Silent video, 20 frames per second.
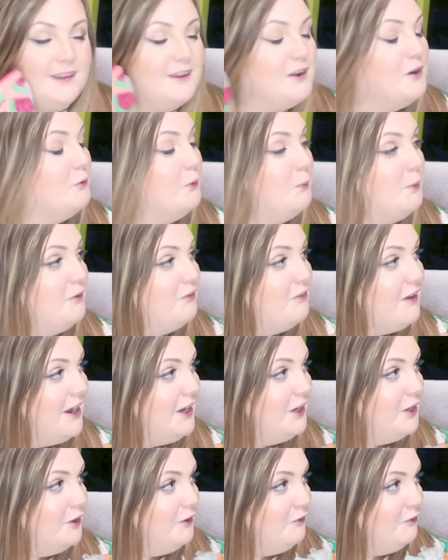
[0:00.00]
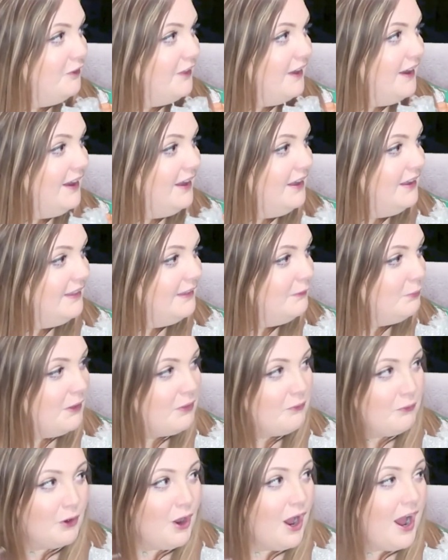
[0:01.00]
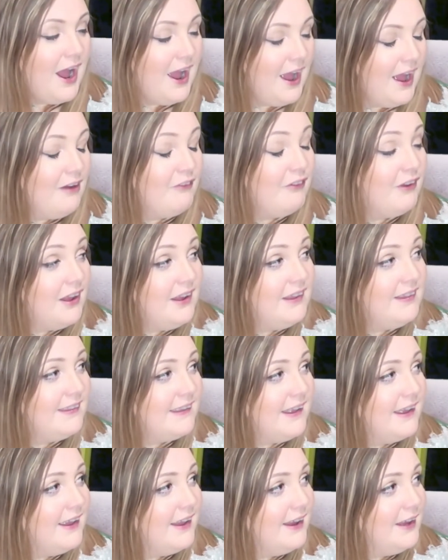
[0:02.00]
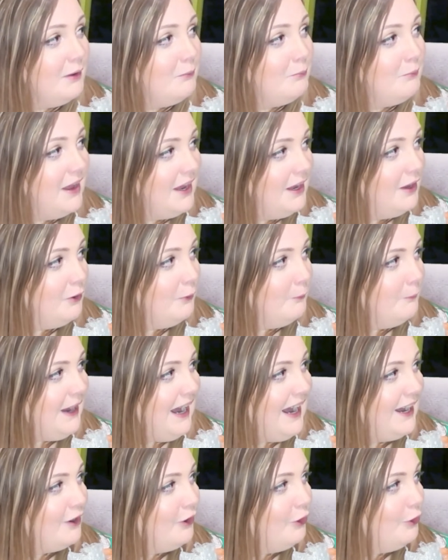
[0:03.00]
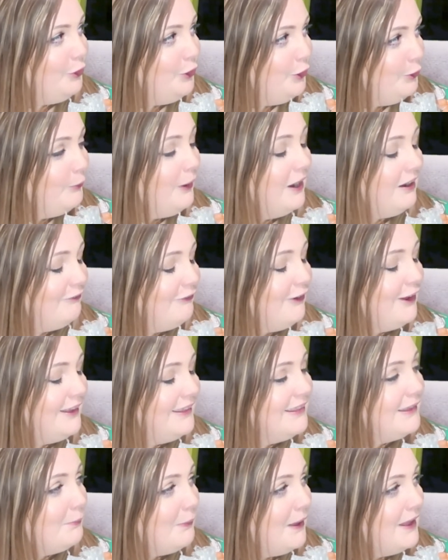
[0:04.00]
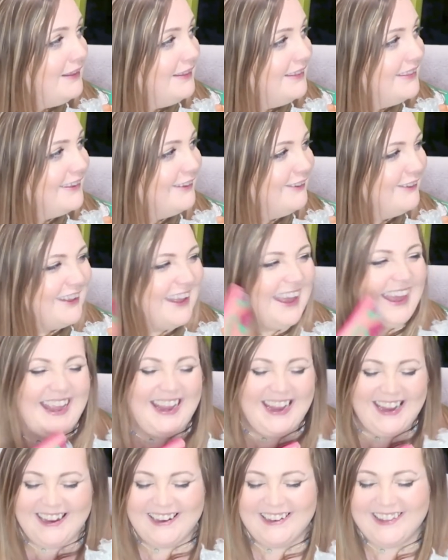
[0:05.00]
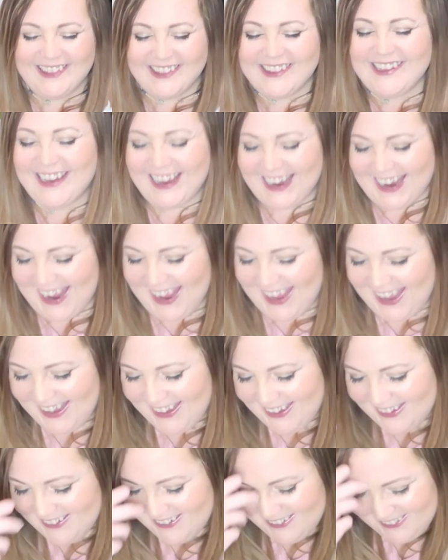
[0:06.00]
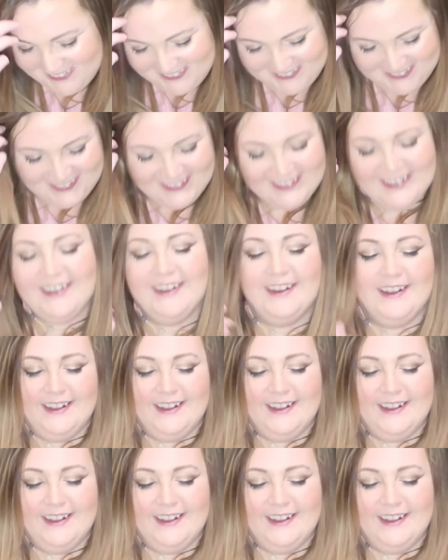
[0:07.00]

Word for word: so we'll be fighting over this whether or not I have it as a makeup bag or you have it as a, a, pencil, pencil case. case. Yeah.